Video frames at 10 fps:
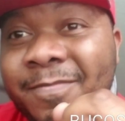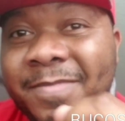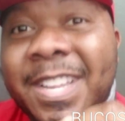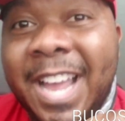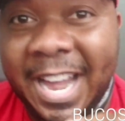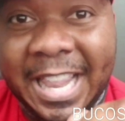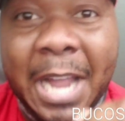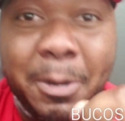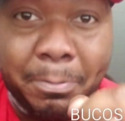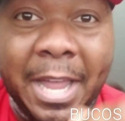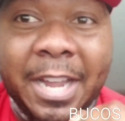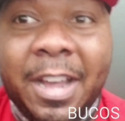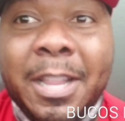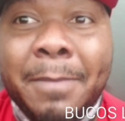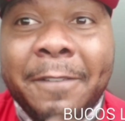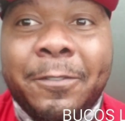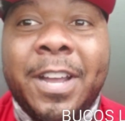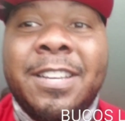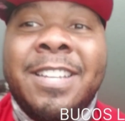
I like your play calling, my friend.